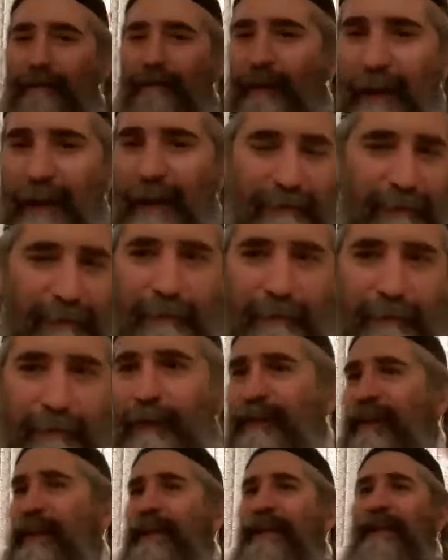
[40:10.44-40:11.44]
every, I have
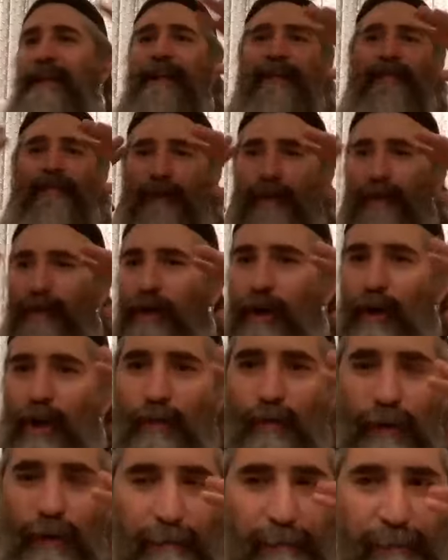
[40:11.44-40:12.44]
everything, we're,
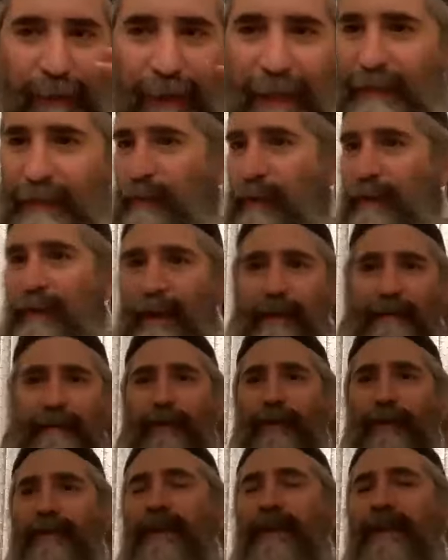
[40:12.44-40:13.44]
we're blessed with
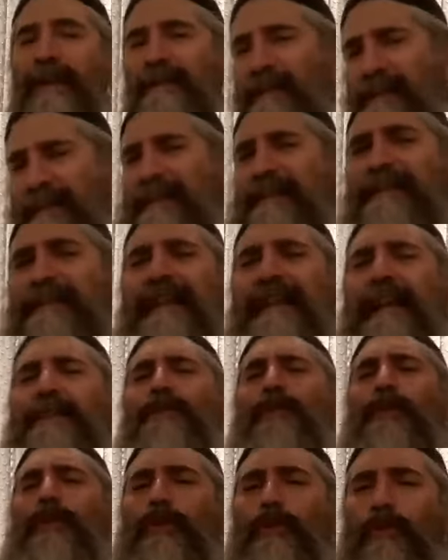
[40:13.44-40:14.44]
everything. This is
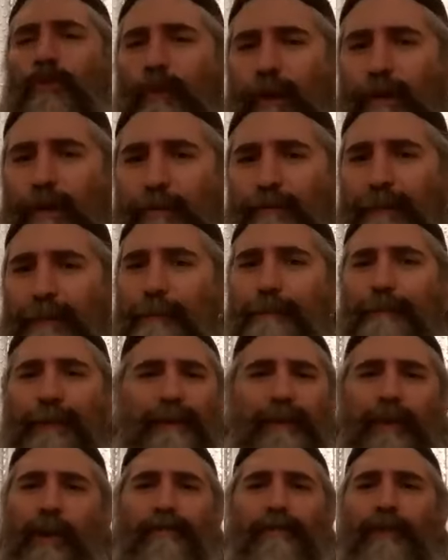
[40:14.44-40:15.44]
status quo,
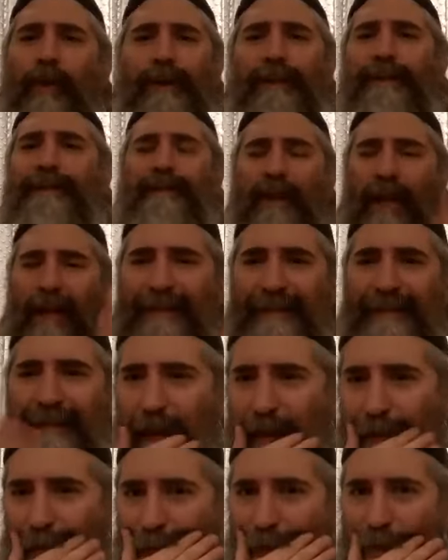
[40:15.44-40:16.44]
Mapitom. No, it's not
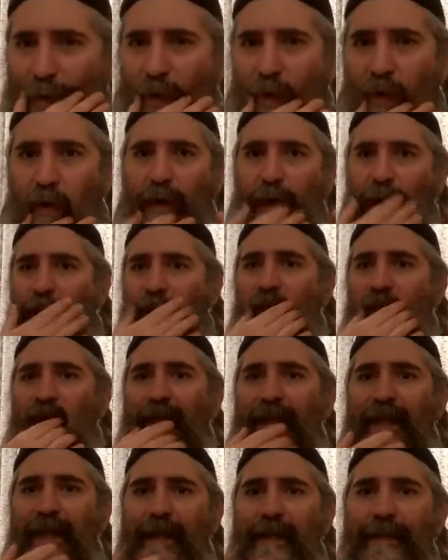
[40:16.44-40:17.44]
status quo.
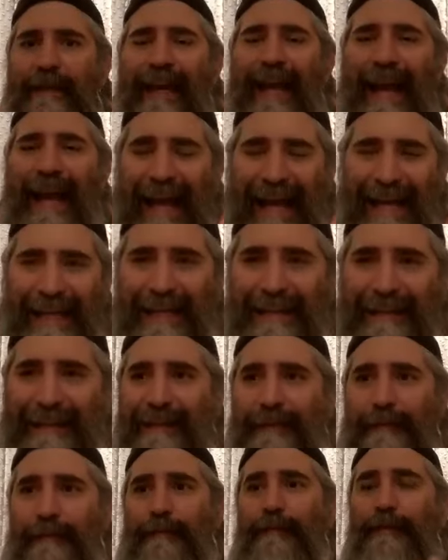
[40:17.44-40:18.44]
There
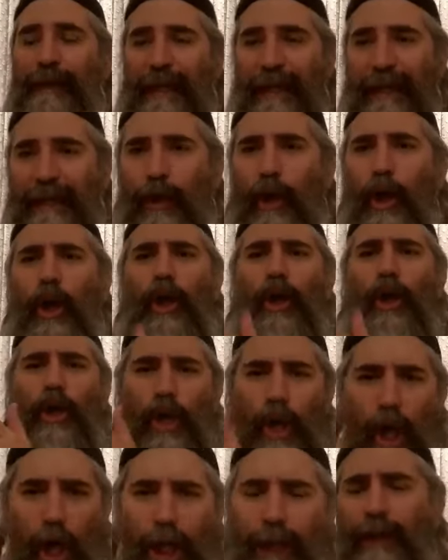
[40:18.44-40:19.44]
has been a
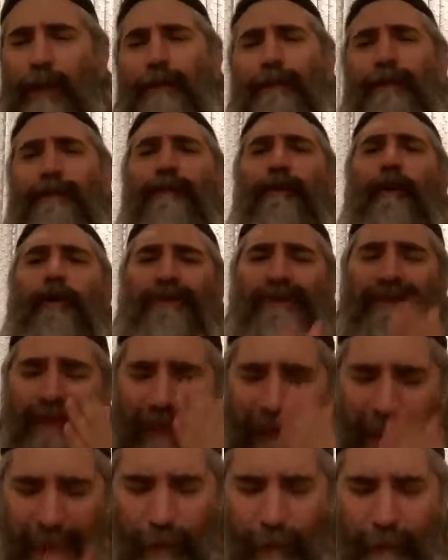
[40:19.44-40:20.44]
lot of
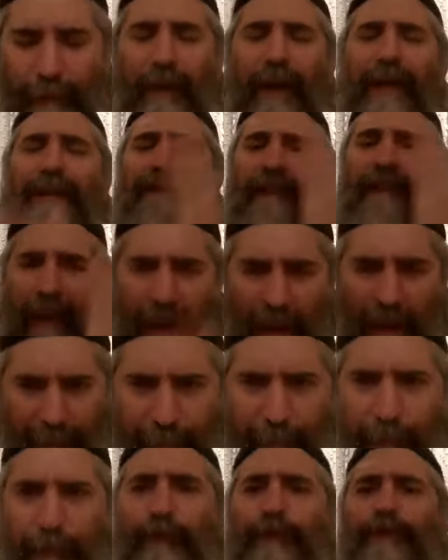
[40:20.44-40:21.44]
sacrifice
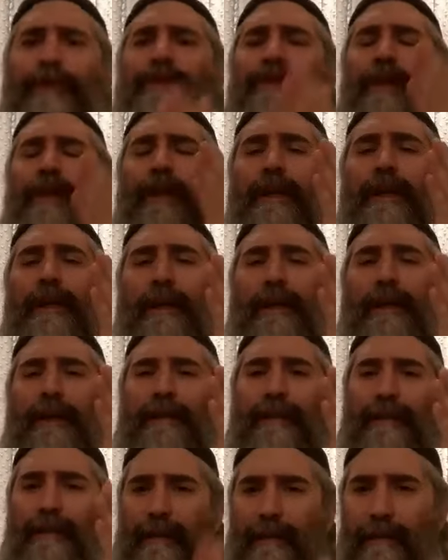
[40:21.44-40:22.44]
efforts
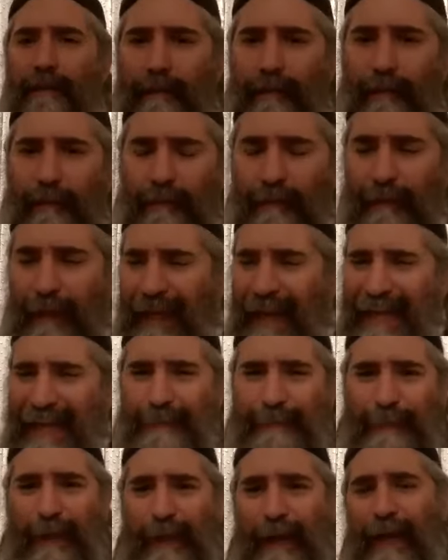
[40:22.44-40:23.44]
that
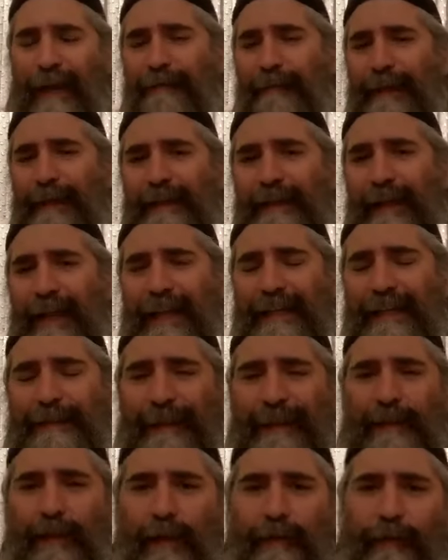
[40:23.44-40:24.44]
has, that has
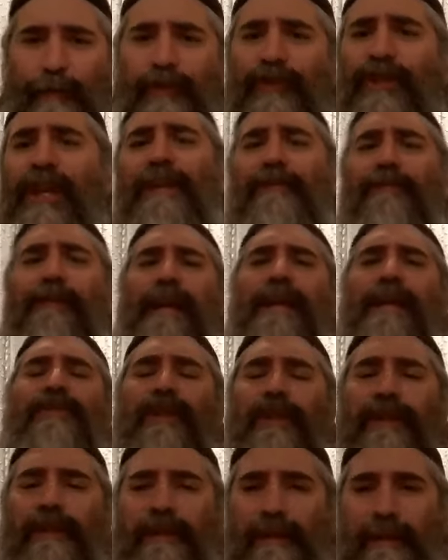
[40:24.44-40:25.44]
been done for
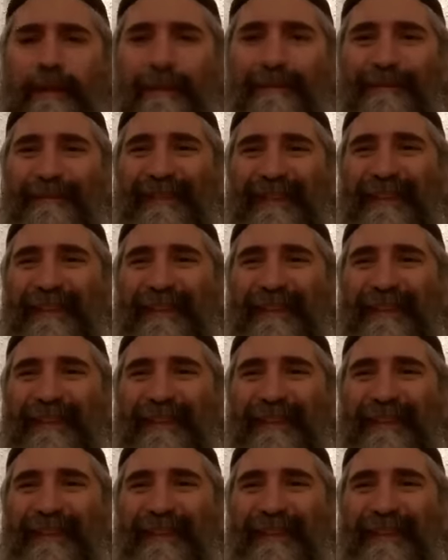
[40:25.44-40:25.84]
generations.